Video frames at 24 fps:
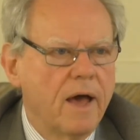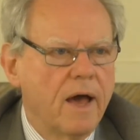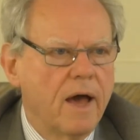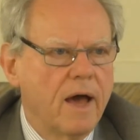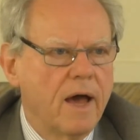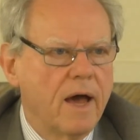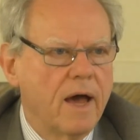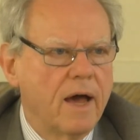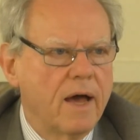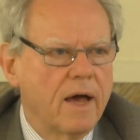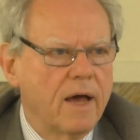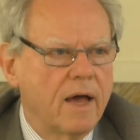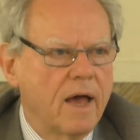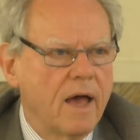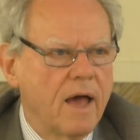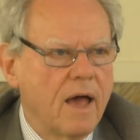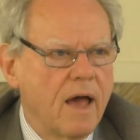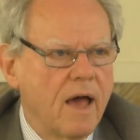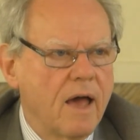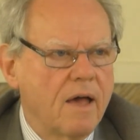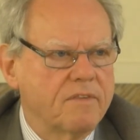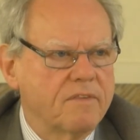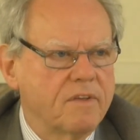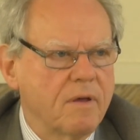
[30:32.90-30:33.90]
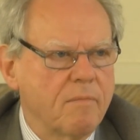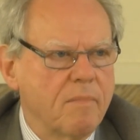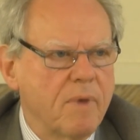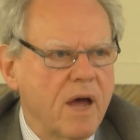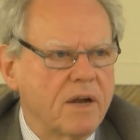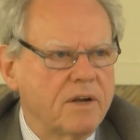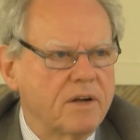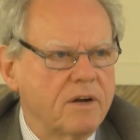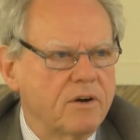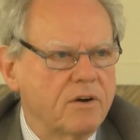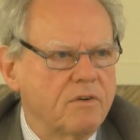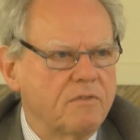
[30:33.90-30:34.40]
as a
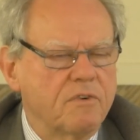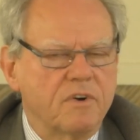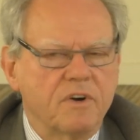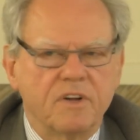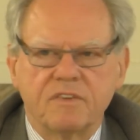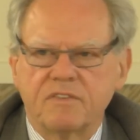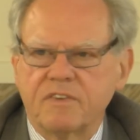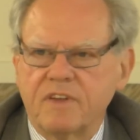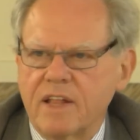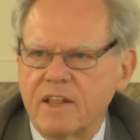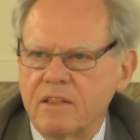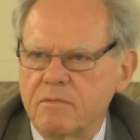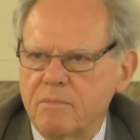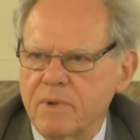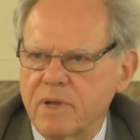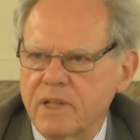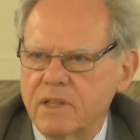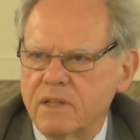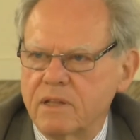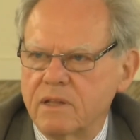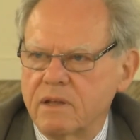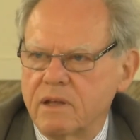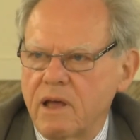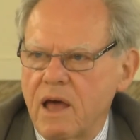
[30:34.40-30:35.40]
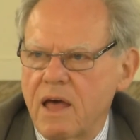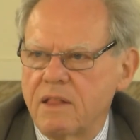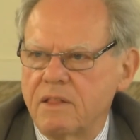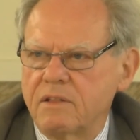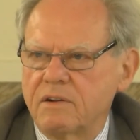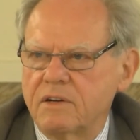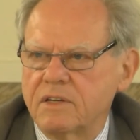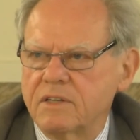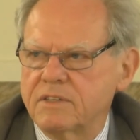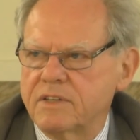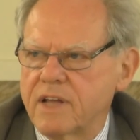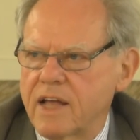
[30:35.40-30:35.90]
matter of resentment. And
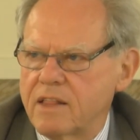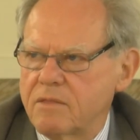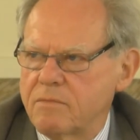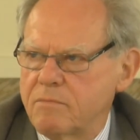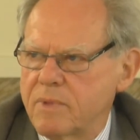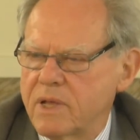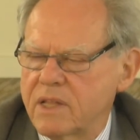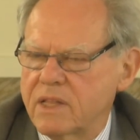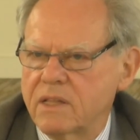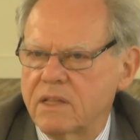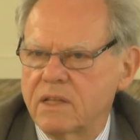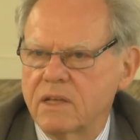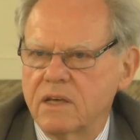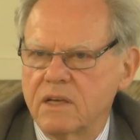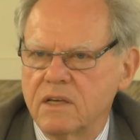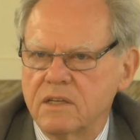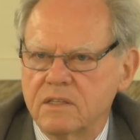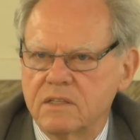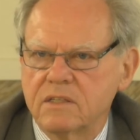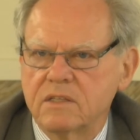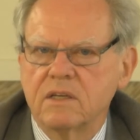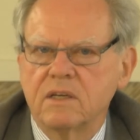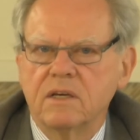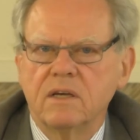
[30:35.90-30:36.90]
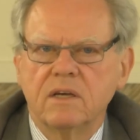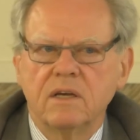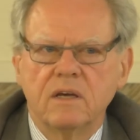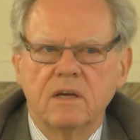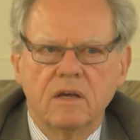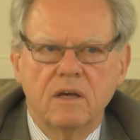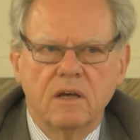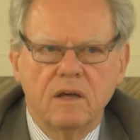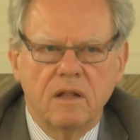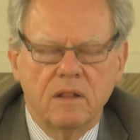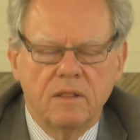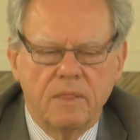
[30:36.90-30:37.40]
resentment is
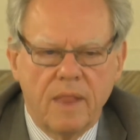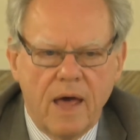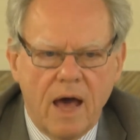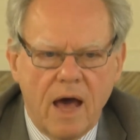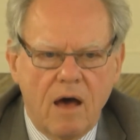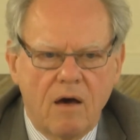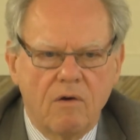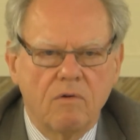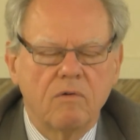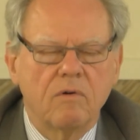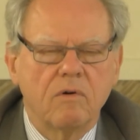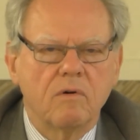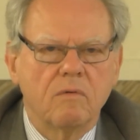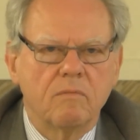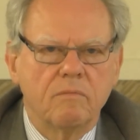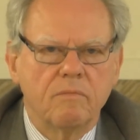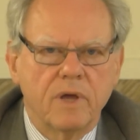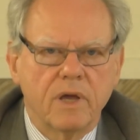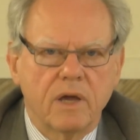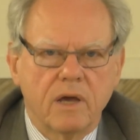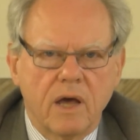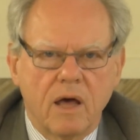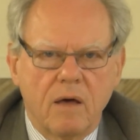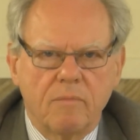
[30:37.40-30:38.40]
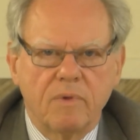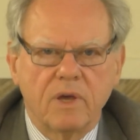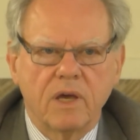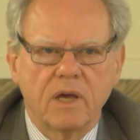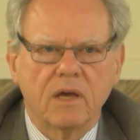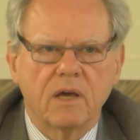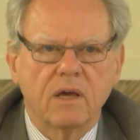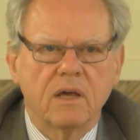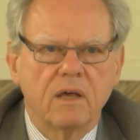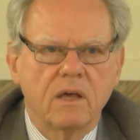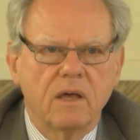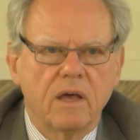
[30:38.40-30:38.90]
now
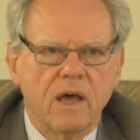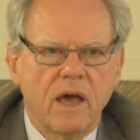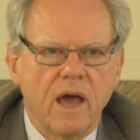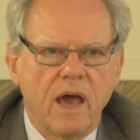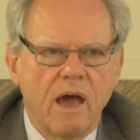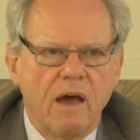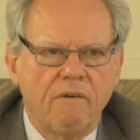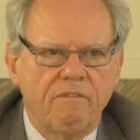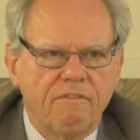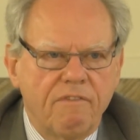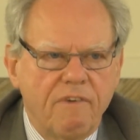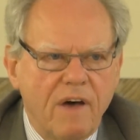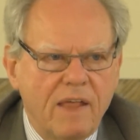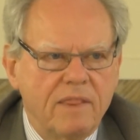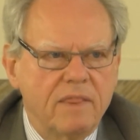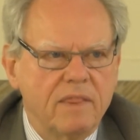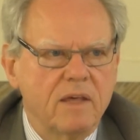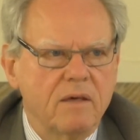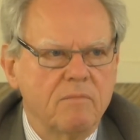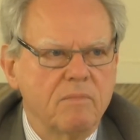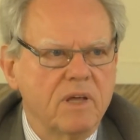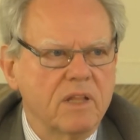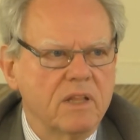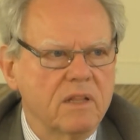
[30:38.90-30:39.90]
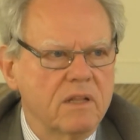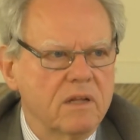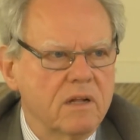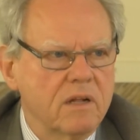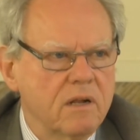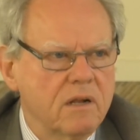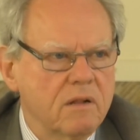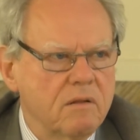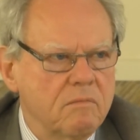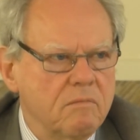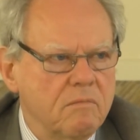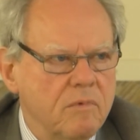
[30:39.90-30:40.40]
becoming a
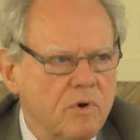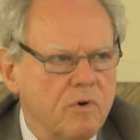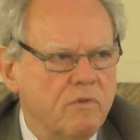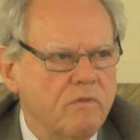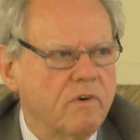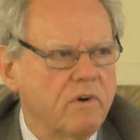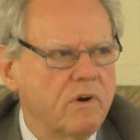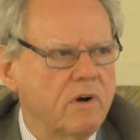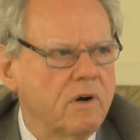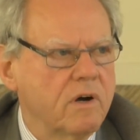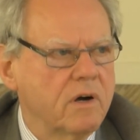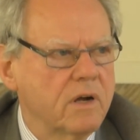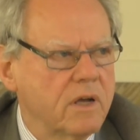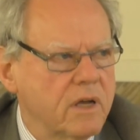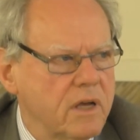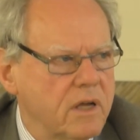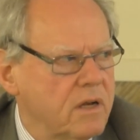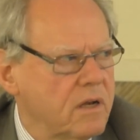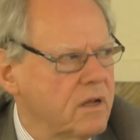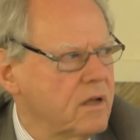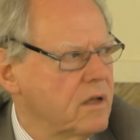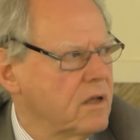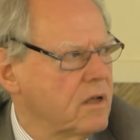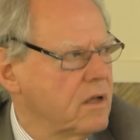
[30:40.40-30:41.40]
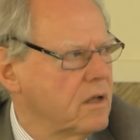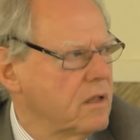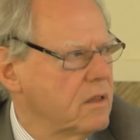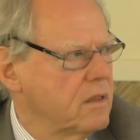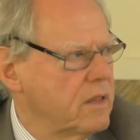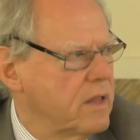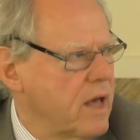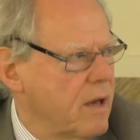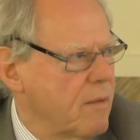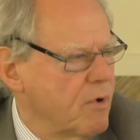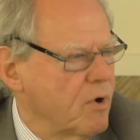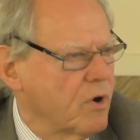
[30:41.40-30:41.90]
fundamental mover in
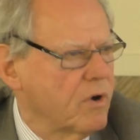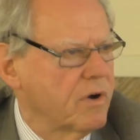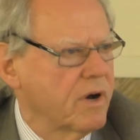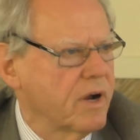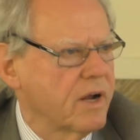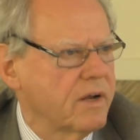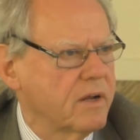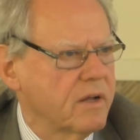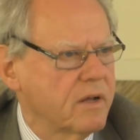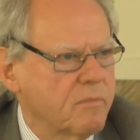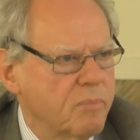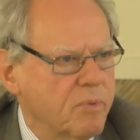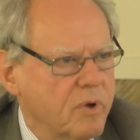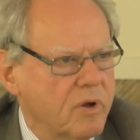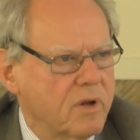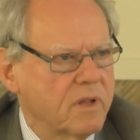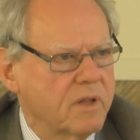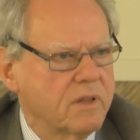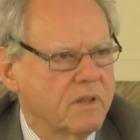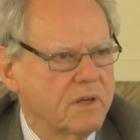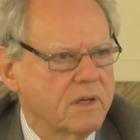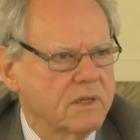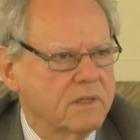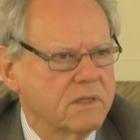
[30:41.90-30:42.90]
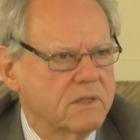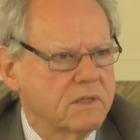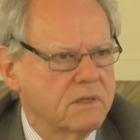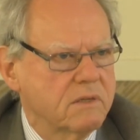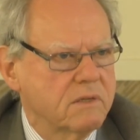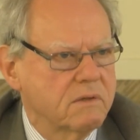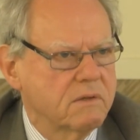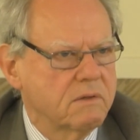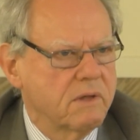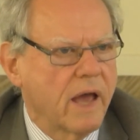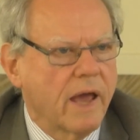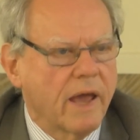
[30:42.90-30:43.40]
democratic politics.
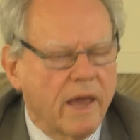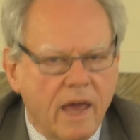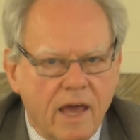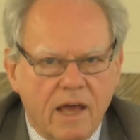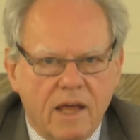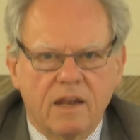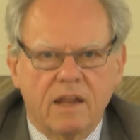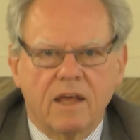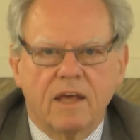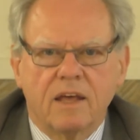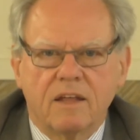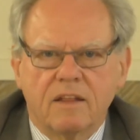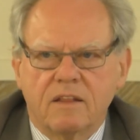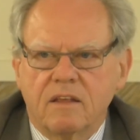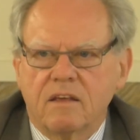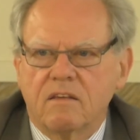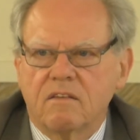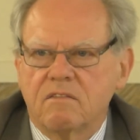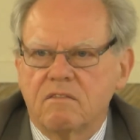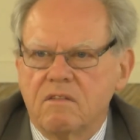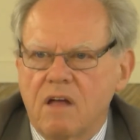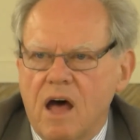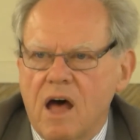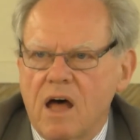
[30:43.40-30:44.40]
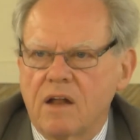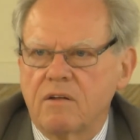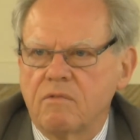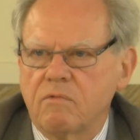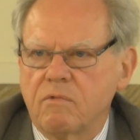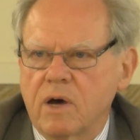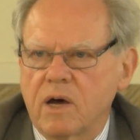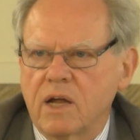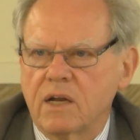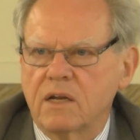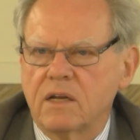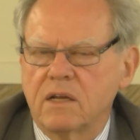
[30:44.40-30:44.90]
Again, it is not
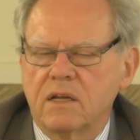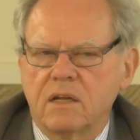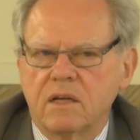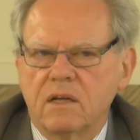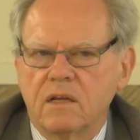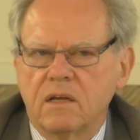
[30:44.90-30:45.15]
what